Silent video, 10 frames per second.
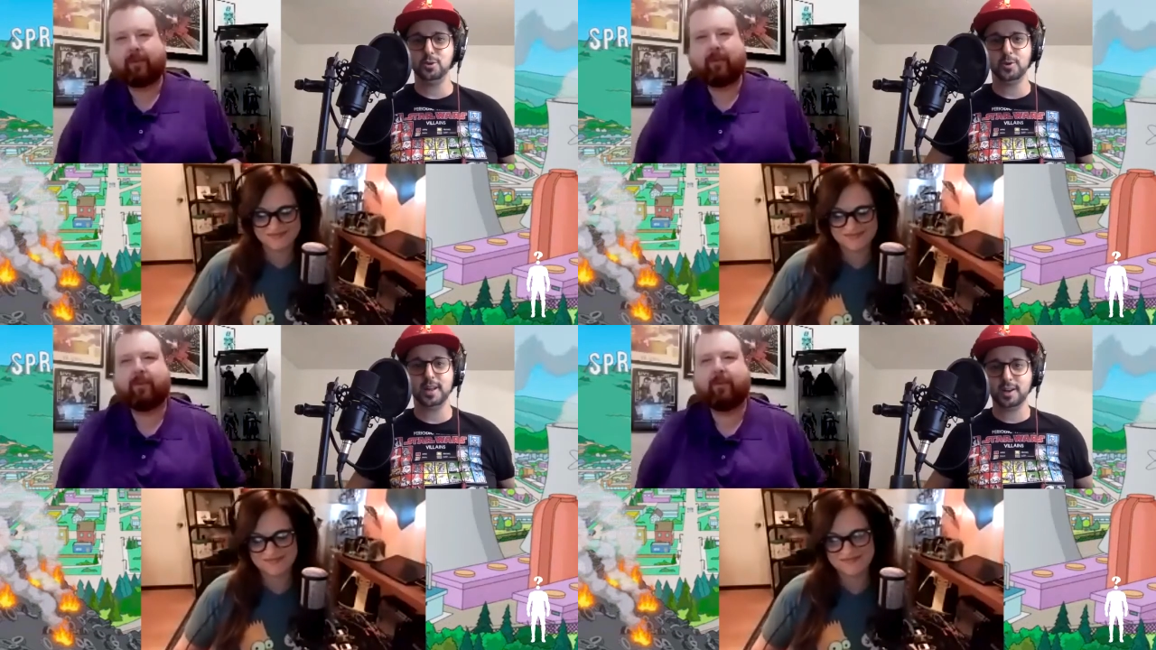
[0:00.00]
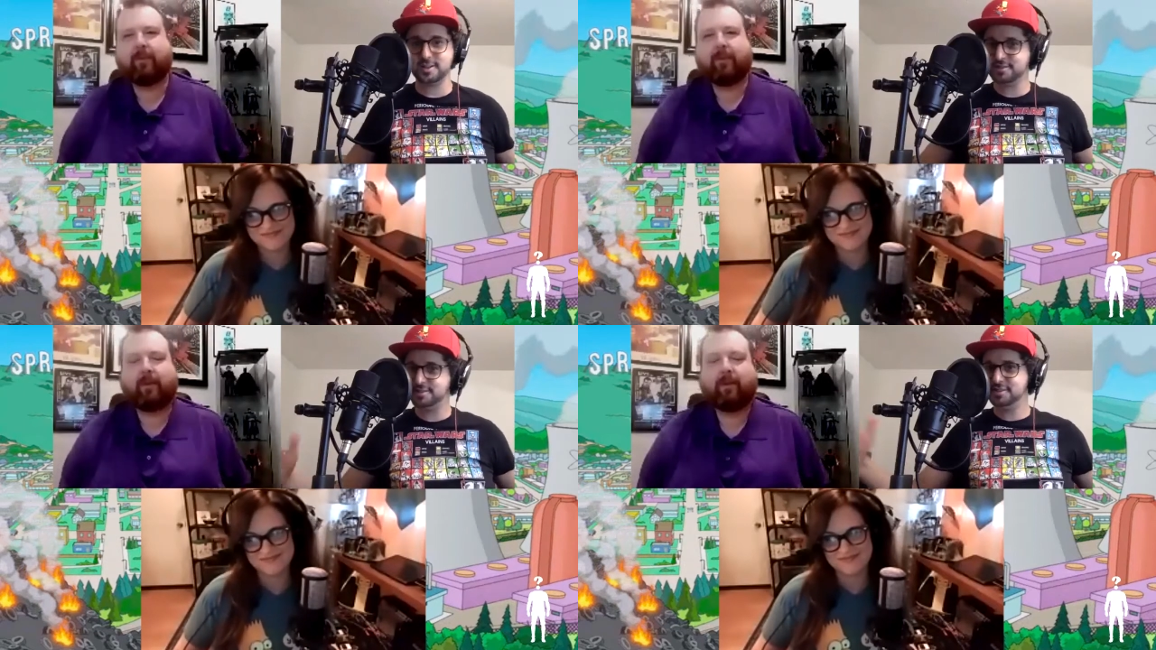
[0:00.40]
Speaker 1: and
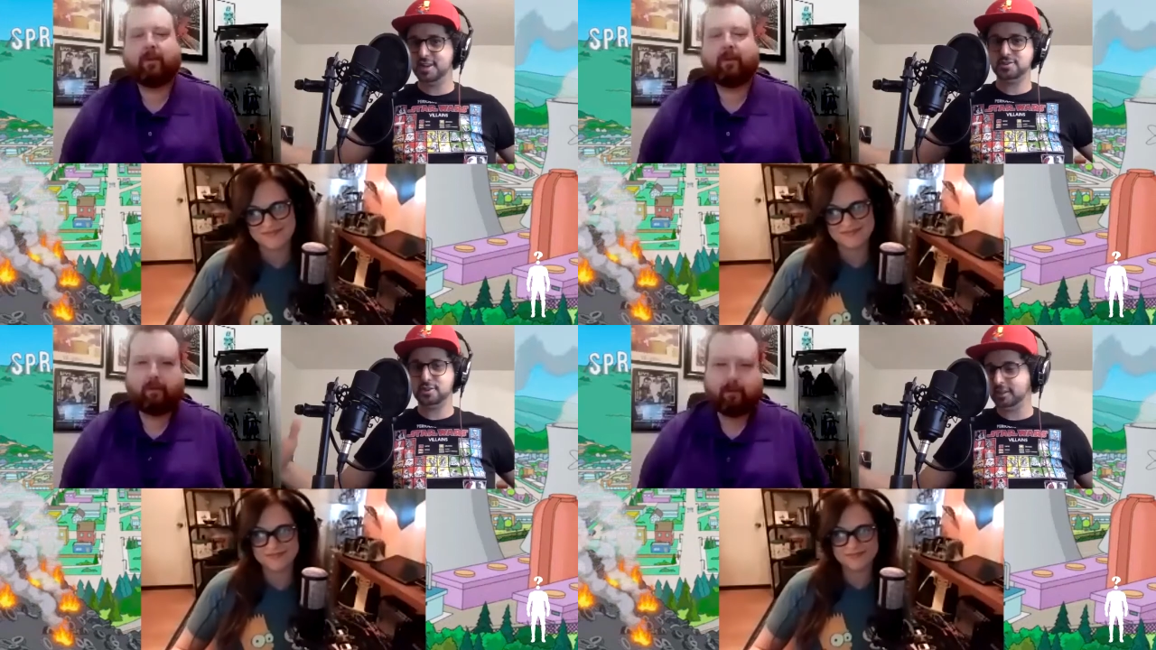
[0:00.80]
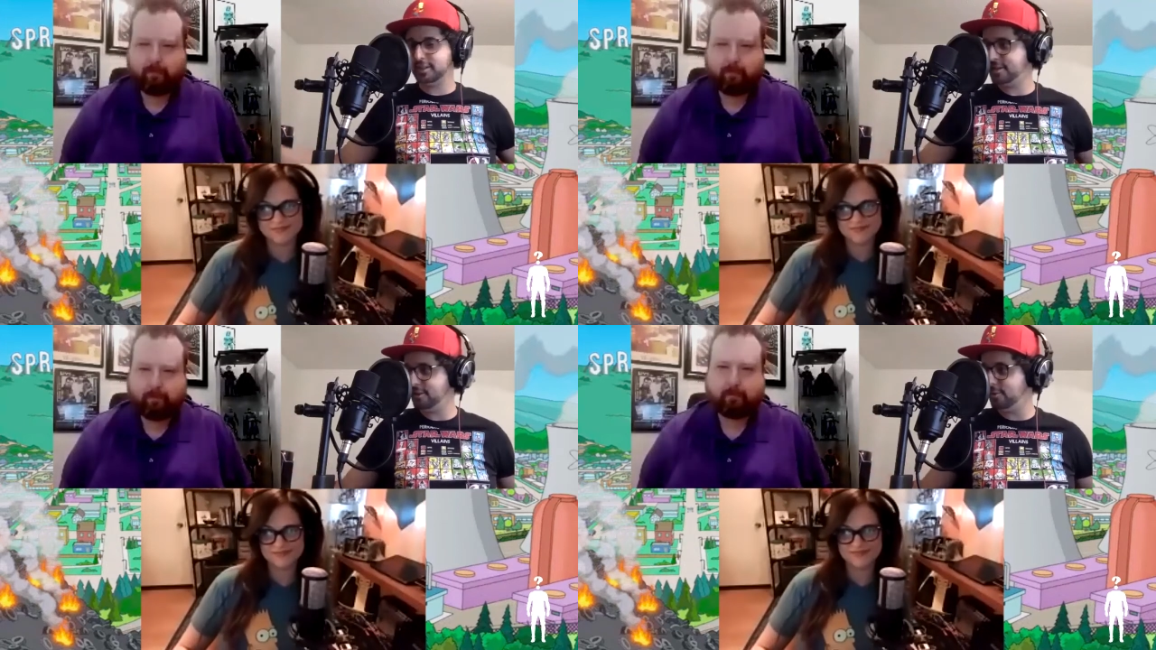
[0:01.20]
joining us
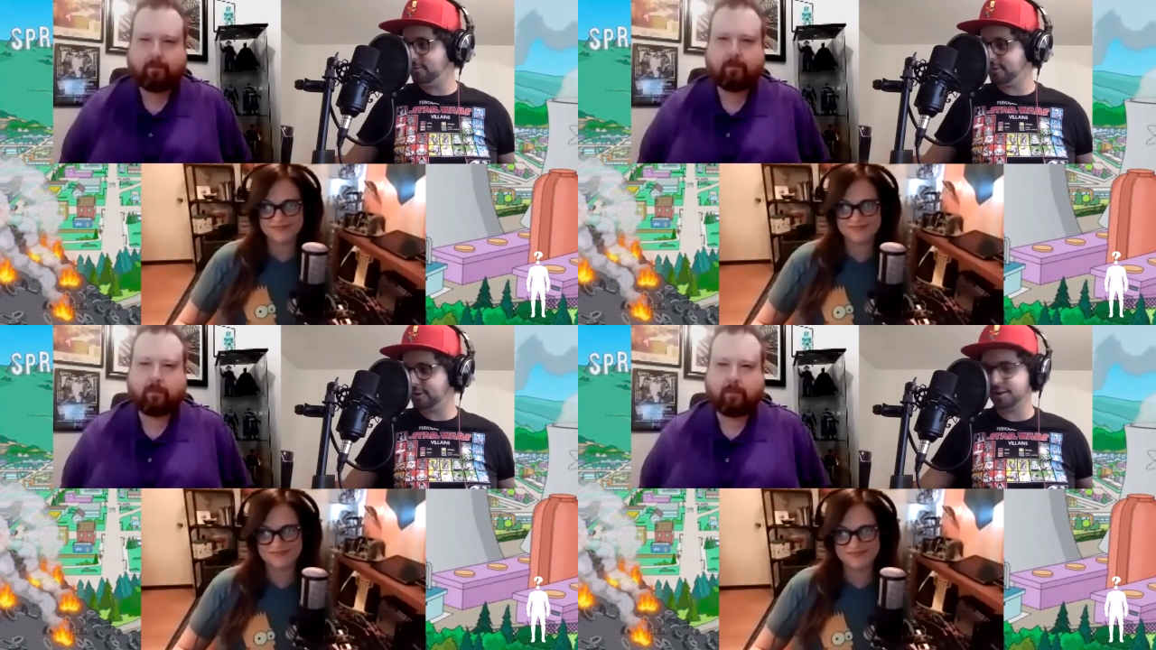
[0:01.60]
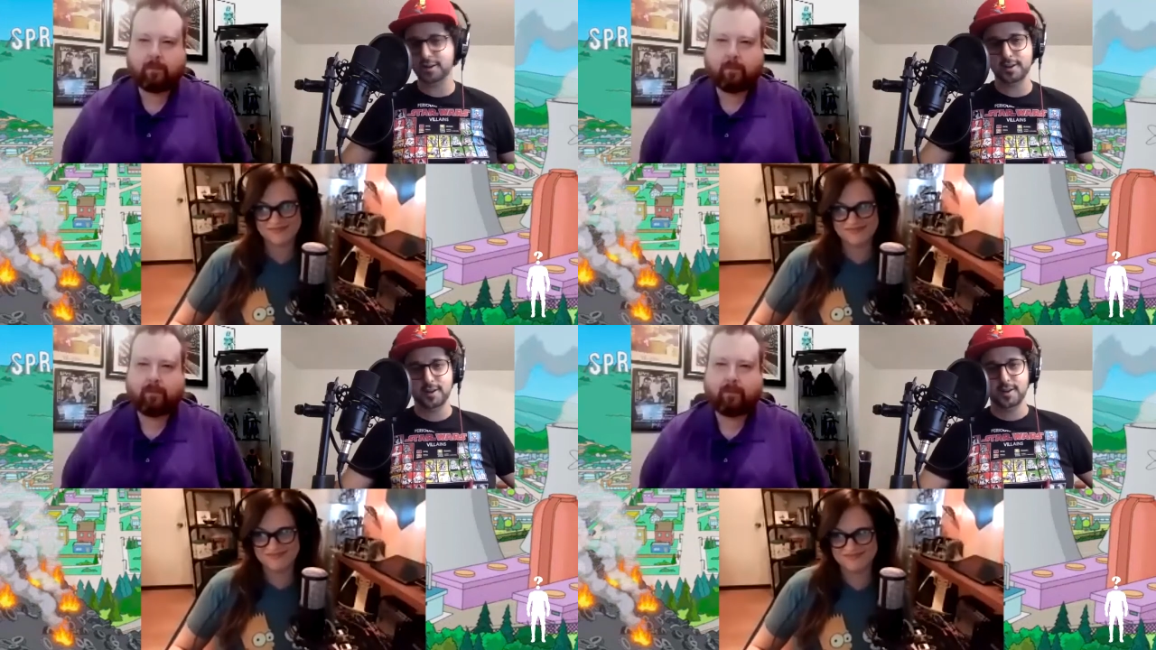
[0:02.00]
digitally
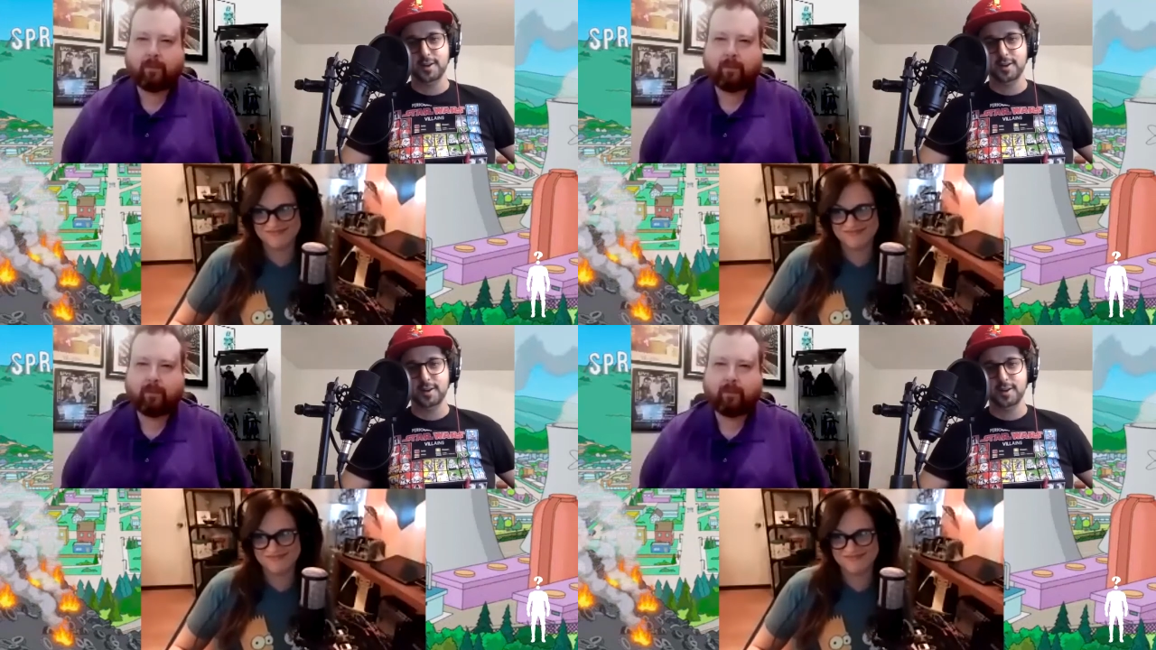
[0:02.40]
over